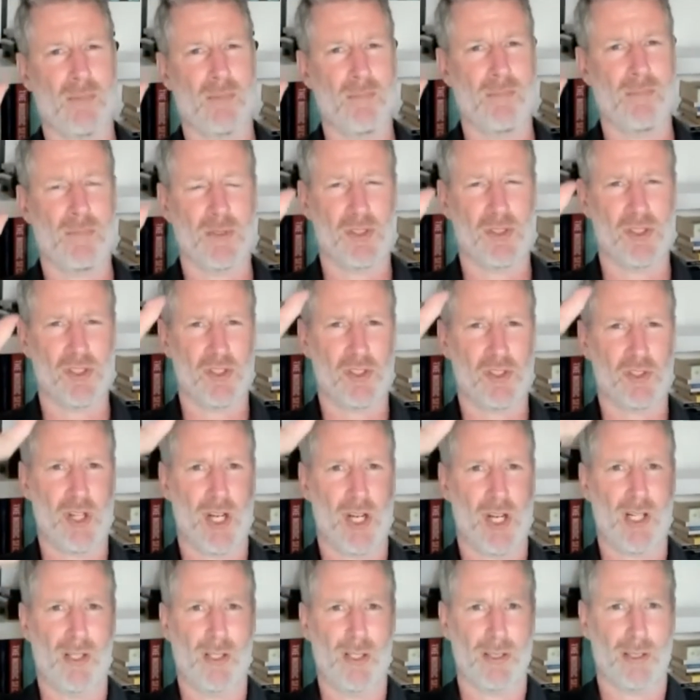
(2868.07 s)

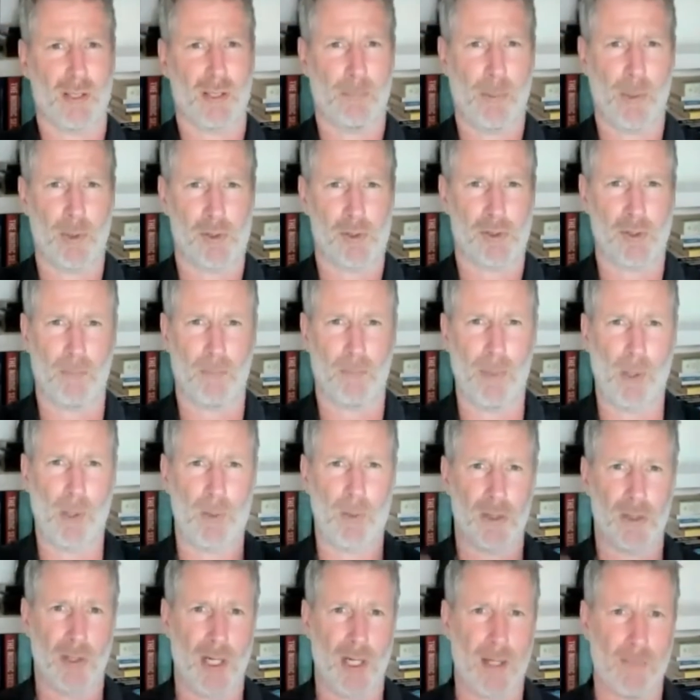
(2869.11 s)
struggle to push the
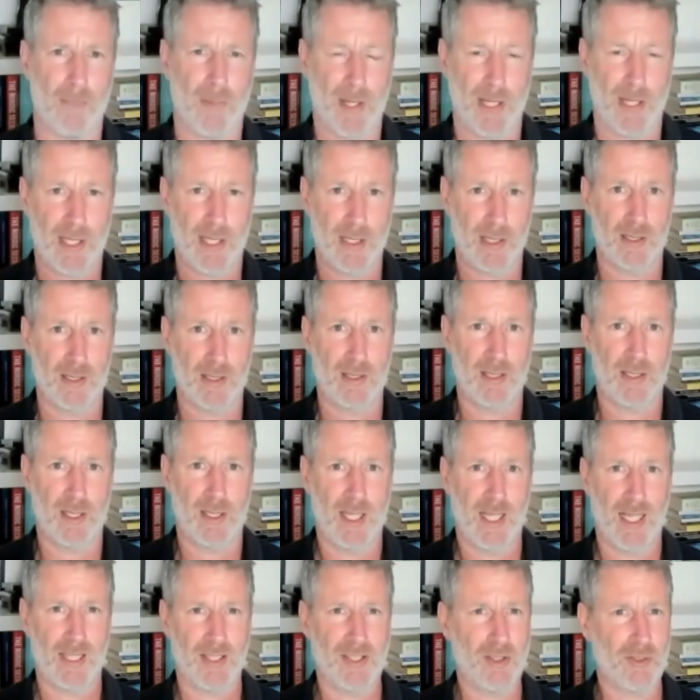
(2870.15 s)
boulder up the hill,
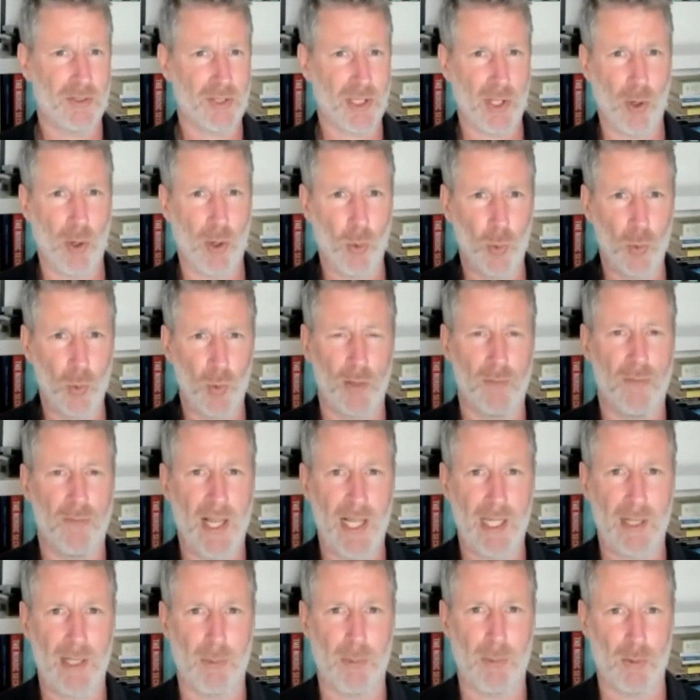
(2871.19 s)
and using all
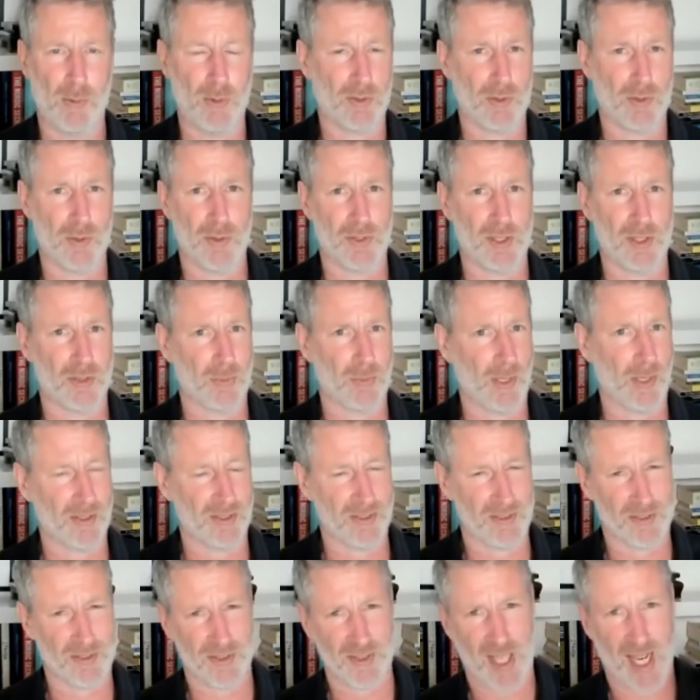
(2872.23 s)
available resources,
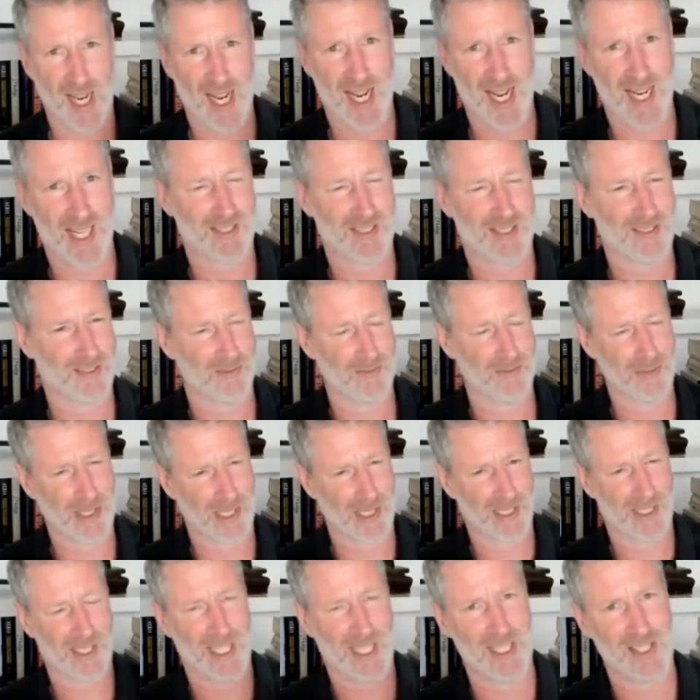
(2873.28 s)
whereas tax and
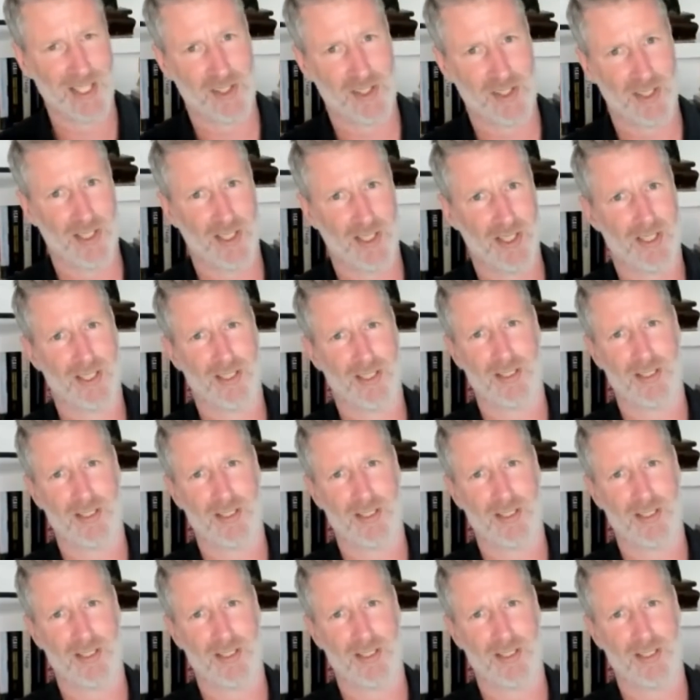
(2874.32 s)
regulation